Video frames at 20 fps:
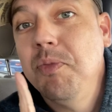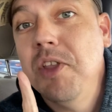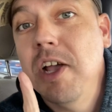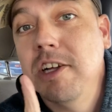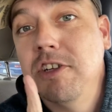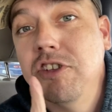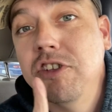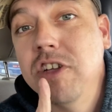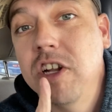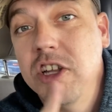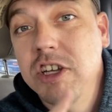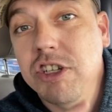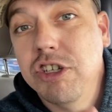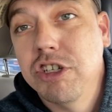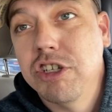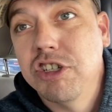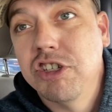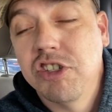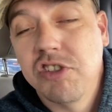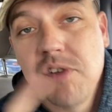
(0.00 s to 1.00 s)
That's
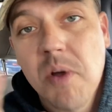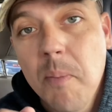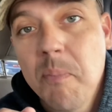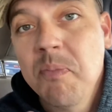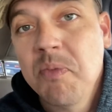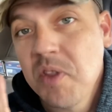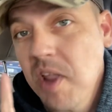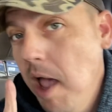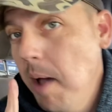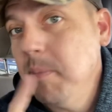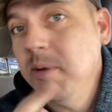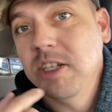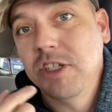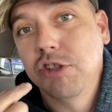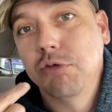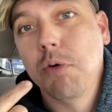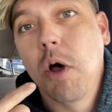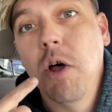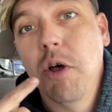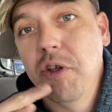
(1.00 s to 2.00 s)
delicious. I'm gonna
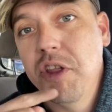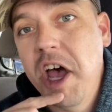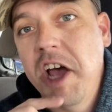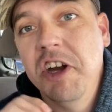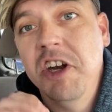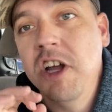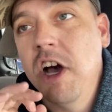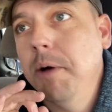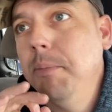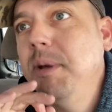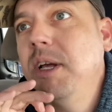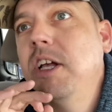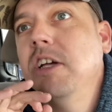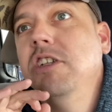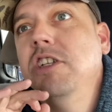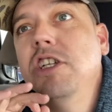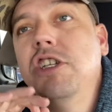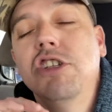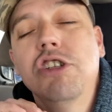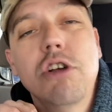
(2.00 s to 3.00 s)
swallow that nut
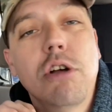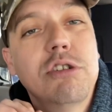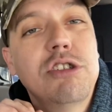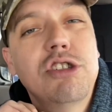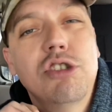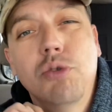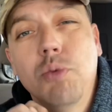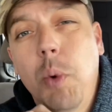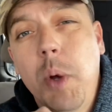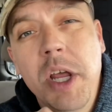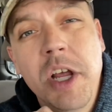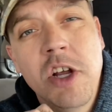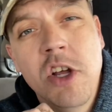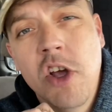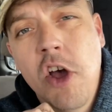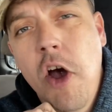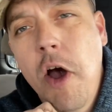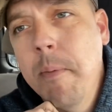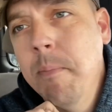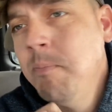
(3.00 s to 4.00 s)
because it's so sweet and
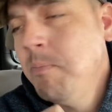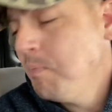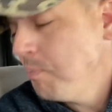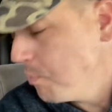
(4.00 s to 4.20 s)
good.